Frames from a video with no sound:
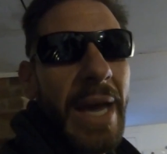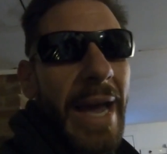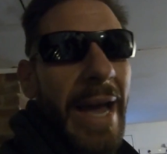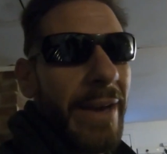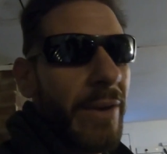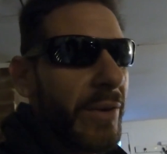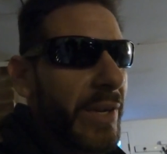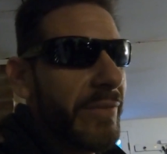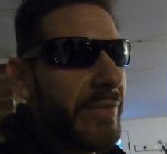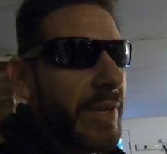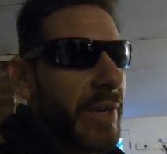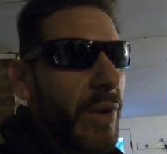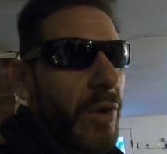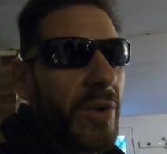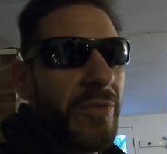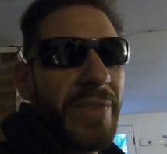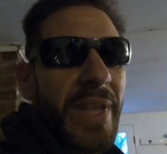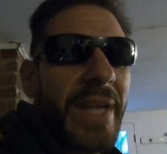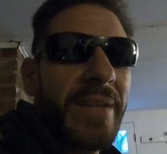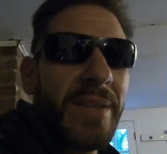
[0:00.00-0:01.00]
I don't even know
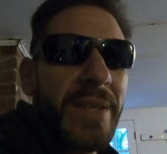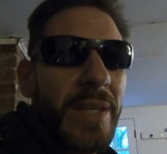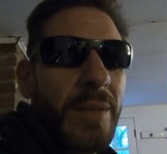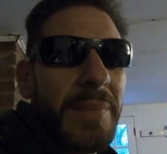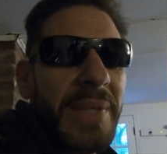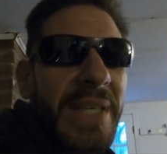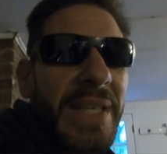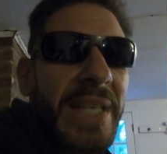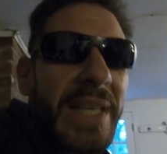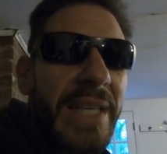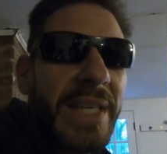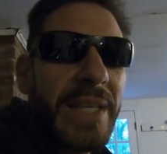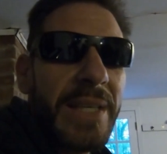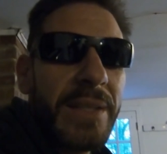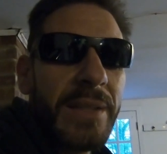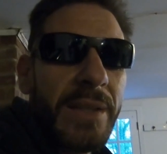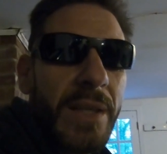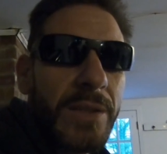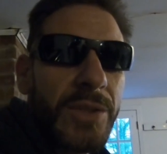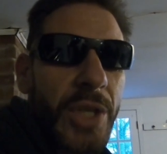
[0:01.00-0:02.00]
if that's going to be
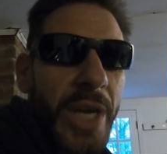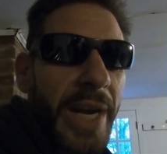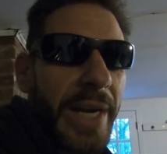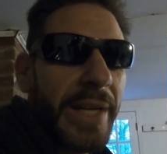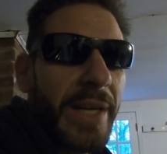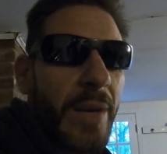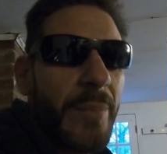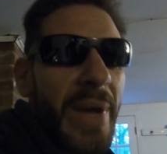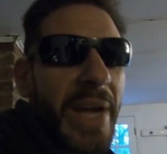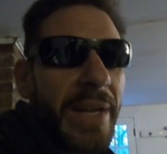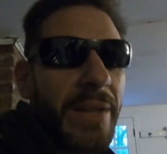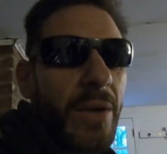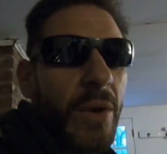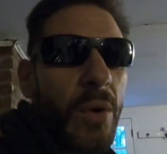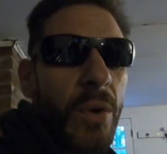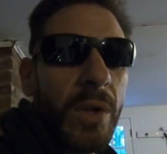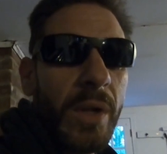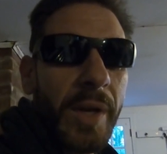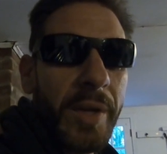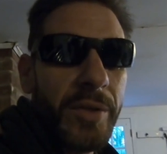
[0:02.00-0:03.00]
needed trying to come out of the
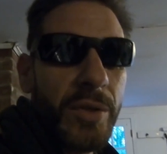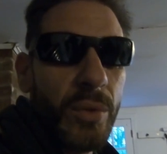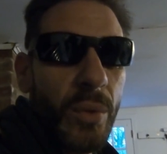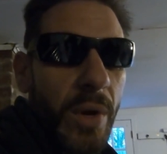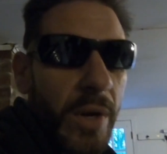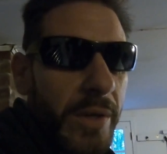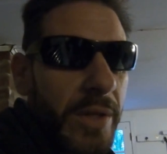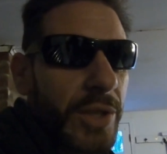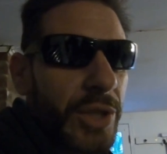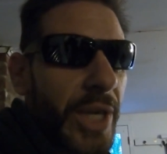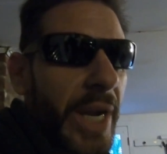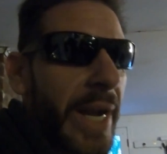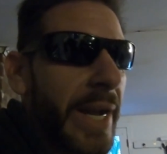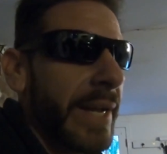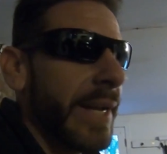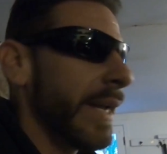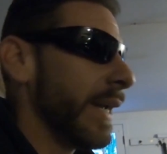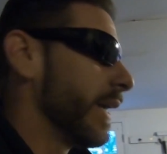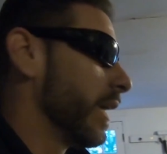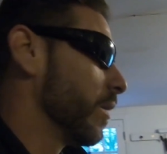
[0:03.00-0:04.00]
hole on a 200 shot,